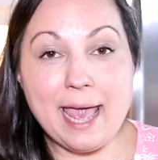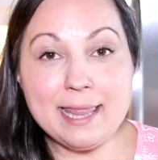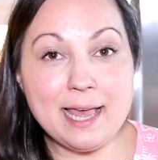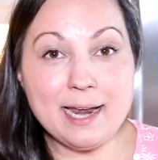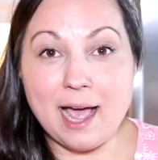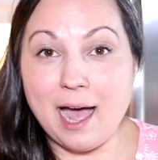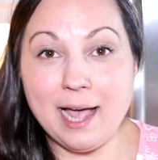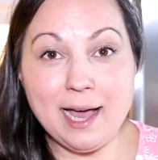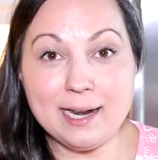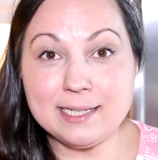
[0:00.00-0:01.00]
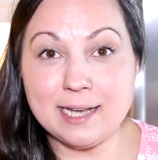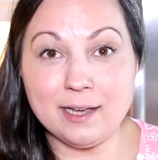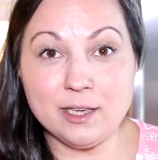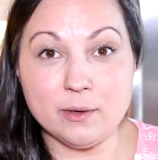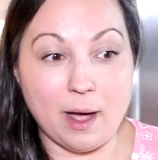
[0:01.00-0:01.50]
And then I gotta
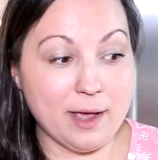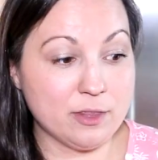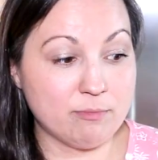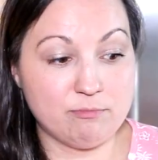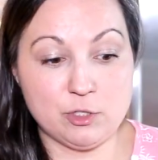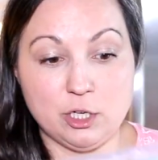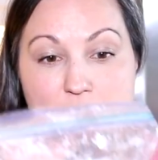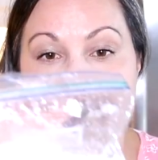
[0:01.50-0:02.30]
tell you, I took a